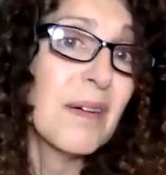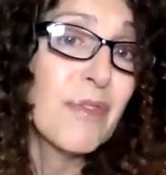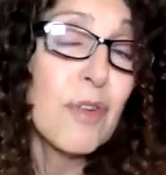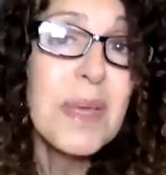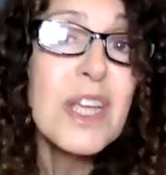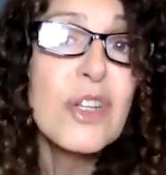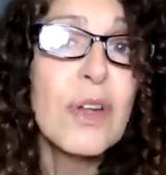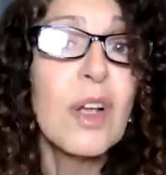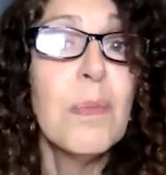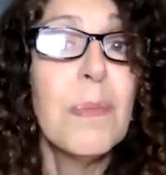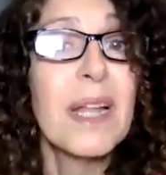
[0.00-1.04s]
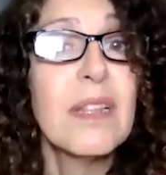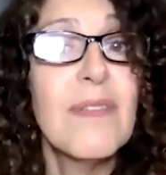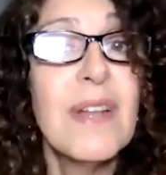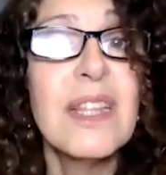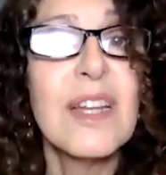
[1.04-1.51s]
formation in
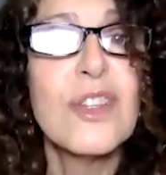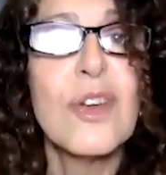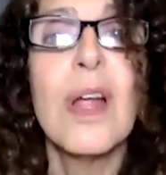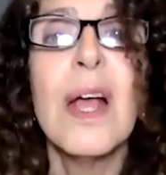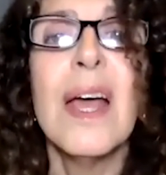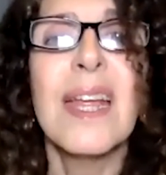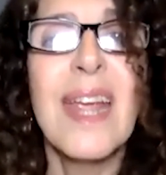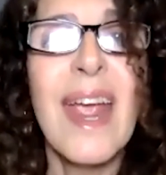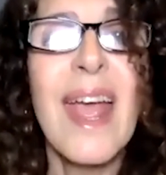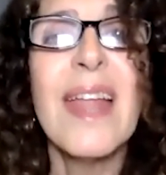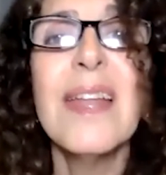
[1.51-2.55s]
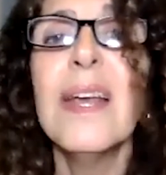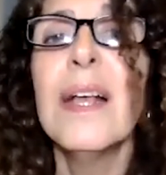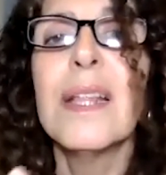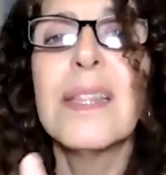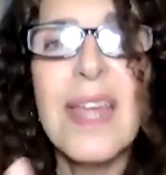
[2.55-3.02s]
comparative literature can
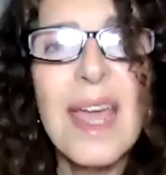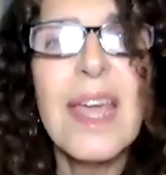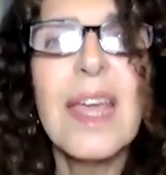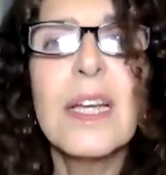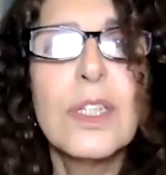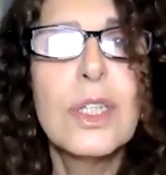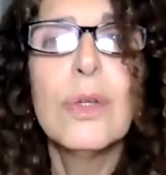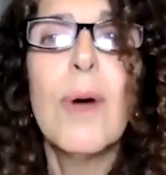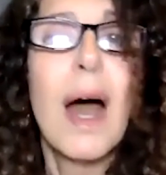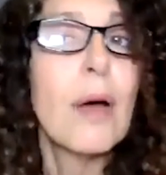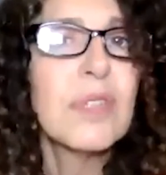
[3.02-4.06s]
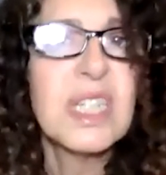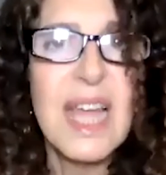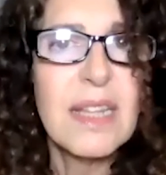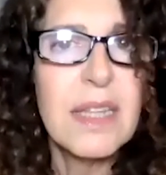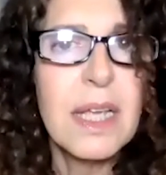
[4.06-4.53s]
take to
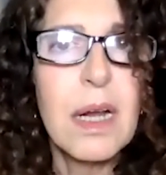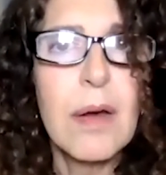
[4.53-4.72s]
outstanding